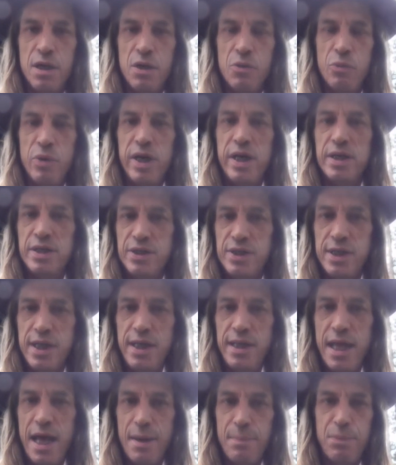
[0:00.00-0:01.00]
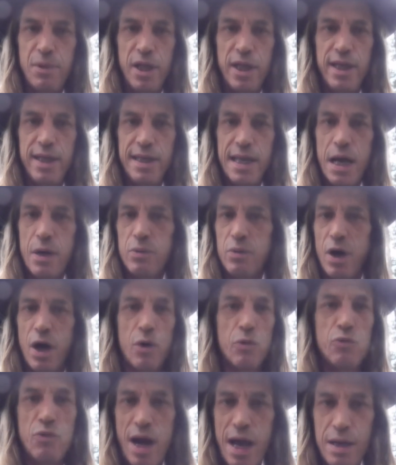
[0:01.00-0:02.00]
We can see that playing out
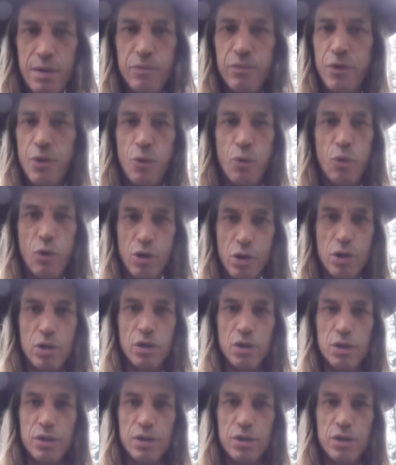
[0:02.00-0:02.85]
around the world